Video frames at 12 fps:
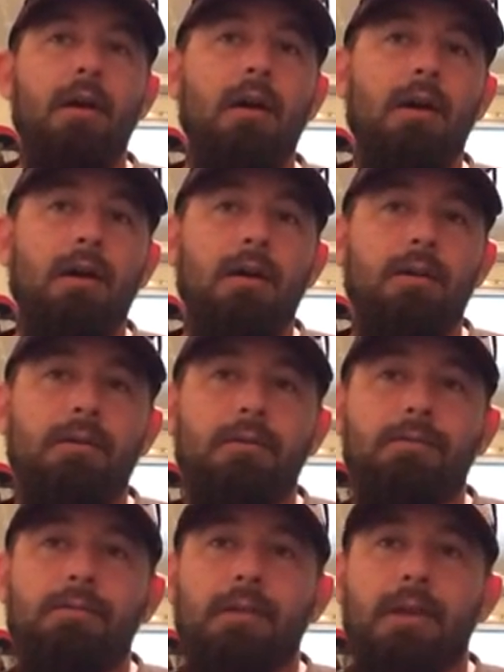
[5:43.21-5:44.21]
And
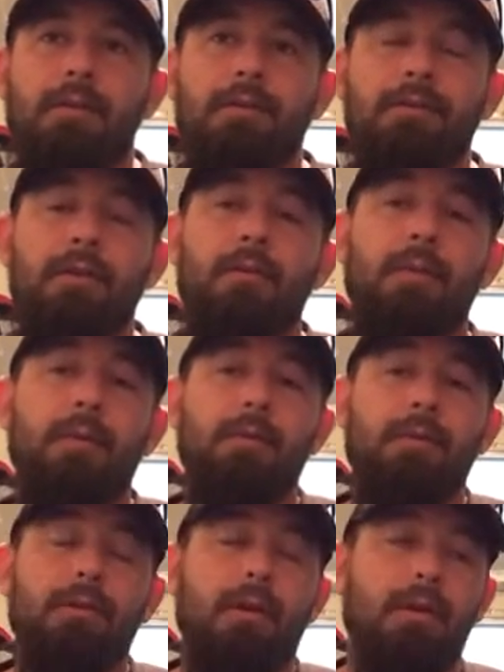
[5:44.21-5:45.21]
there's enough
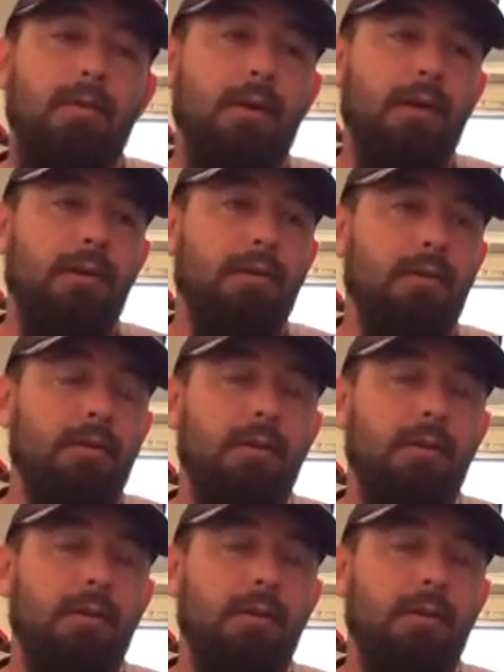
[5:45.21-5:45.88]
people to talk about it,